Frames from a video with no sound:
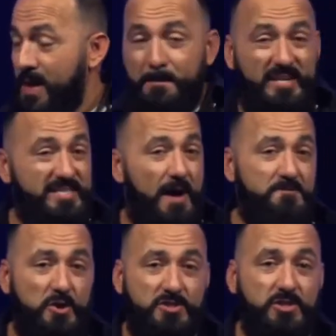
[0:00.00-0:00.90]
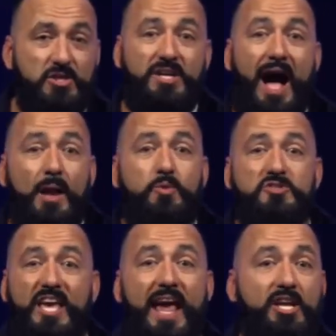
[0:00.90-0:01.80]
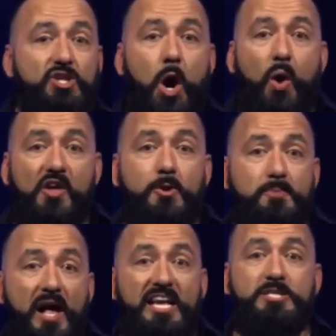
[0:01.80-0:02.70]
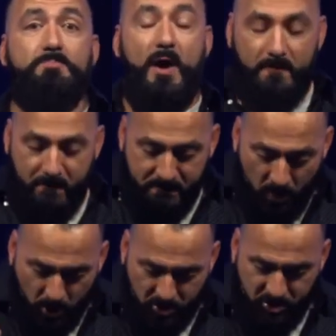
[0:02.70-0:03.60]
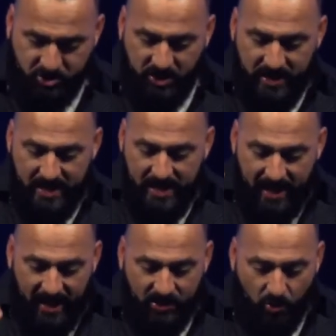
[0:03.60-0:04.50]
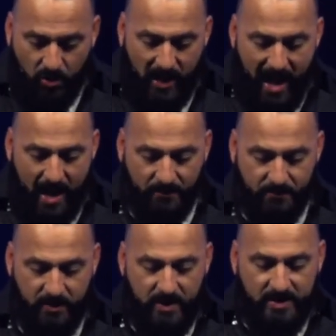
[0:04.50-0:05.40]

but he's not first, look, God will take no other place but first in your life.